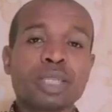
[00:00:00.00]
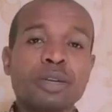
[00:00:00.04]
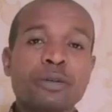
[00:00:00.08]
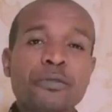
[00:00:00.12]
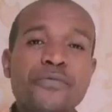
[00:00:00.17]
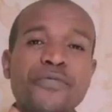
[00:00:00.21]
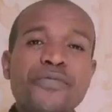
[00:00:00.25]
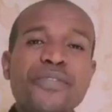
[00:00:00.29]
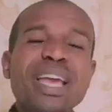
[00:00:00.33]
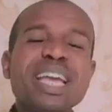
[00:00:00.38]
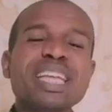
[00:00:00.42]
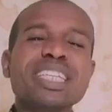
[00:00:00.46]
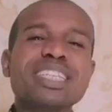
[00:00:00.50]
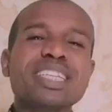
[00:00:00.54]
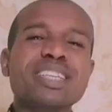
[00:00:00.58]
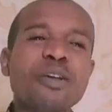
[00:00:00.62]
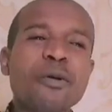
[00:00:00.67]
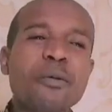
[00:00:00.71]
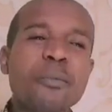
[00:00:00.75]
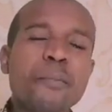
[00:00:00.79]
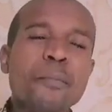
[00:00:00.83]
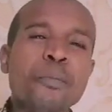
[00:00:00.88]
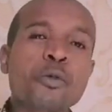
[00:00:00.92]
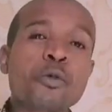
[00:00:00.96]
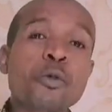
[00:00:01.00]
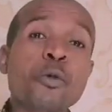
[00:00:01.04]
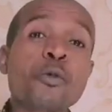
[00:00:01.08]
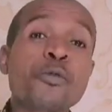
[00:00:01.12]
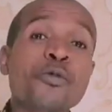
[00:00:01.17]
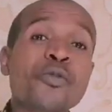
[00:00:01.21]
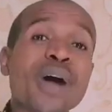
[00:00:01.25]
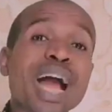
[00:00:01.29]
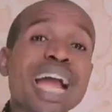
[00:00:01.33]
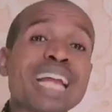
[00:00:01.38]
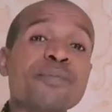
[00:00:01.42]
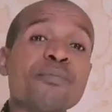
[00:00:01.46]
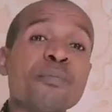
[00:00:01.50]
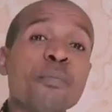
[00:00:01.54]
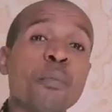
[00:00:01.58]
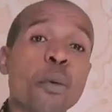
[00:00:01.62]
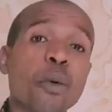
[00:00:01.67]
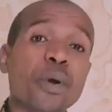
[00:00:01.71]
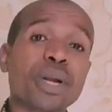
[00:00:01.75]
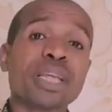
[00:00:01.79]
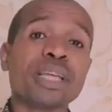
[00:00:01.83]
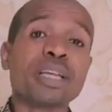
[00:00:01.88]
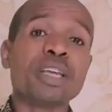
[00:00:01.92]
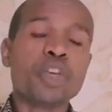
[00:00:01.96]
Faith provides
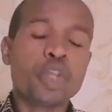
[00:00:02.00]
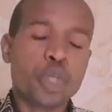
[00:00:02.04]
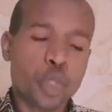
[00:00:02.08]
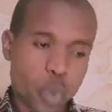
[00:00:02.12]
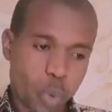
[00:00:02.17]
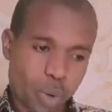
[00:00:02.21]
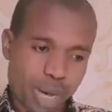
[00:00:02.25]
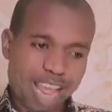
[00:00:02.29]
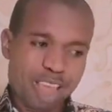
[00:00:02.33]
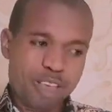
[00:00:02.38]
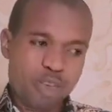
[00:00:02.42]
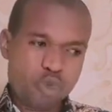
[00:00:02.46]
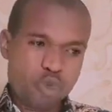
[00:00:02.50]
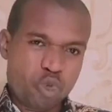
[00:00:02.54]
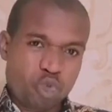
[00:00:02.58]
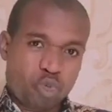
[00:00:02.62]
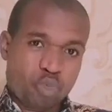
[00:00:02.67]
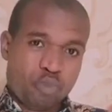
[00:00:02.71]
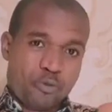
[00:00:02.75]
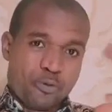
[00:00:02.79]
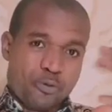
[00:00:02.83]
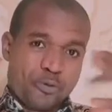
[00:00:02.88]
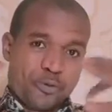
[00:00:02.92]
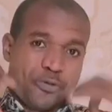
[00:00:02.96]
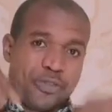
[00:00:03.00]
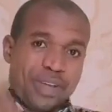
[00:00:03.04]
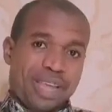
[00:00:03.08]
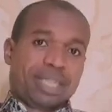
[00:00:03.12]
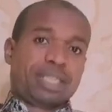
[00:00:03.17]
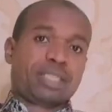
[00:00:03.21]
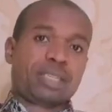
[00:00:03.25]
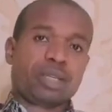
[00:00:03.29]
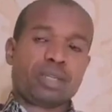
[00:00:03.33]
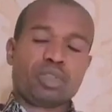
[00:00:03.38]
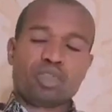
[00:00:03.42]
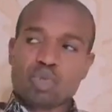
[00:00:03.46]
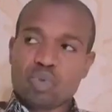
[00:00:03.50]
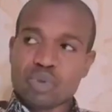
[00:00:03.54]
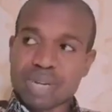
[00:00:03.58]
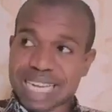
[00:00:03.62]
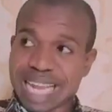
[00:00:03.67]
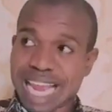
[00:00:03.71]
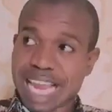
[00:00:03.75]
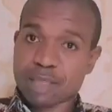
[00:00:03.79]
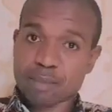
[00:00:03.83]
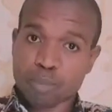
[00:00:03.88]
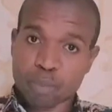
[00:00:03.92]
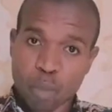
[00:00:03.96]
money. You can use faith to
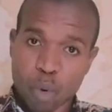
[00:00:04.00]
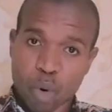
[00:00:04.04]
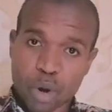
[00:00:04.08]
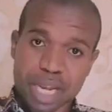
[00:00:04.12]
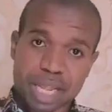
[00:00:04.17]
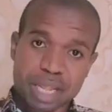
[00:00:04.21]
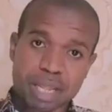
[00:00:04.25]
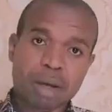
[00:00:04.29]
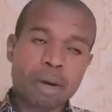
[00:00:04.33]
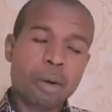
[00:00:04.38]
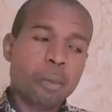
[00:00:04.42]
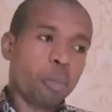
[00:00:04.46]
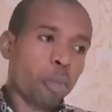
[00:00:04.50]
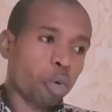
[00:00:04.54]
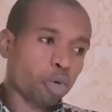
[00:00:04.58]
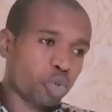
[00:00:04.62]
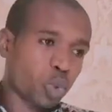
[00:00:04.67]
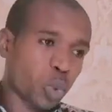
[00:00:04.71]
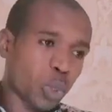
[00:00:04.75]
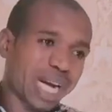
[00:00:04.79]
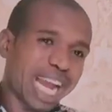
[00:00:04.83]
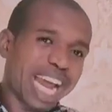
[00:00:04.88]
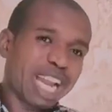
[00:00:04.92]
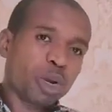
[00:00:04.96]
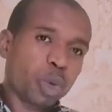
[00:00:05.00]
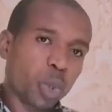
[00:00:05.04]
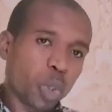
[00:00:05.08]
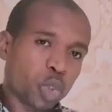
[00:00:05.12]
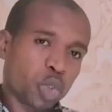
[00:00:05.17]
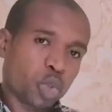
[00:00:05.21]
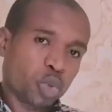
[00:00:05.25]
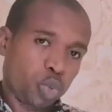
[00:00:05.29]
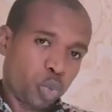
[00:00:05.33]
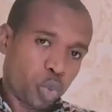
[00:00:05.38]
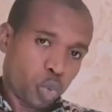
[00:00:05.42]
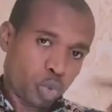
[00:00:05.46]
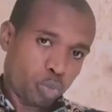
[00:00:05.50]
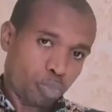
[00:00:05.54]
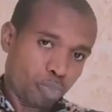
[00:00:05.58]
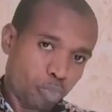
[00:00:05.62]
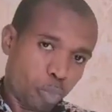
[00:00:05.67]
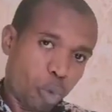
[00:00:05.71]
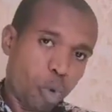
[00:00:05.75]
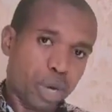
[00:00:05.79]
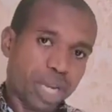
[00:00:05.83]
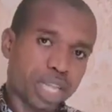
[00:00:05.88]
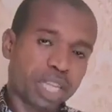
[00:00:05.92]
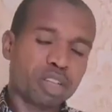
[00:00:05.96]
get money, but you cannot use
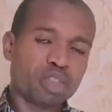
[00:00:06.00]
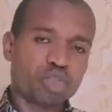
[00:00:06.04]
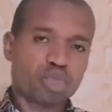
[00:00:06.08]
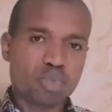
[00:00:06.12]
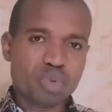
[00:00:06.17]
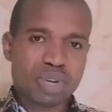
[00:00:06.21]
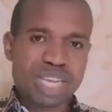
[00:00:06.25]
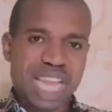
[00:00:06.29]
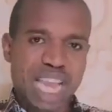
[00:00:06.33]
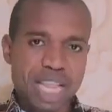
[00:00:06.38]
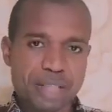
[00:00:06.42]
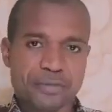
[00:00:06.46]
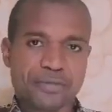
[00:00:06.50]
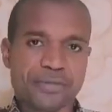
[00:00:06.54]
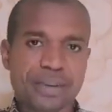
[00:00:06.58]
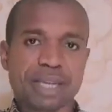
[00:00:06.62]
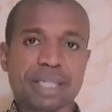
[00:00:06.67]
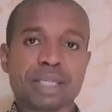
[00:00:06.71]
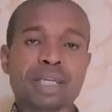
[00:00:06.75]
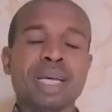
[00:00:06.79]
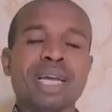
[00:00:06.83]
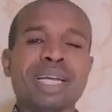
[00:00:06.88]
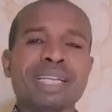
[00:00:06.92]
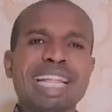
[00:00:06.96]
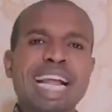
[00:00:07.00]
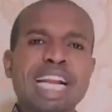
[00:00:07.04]
money to get faith.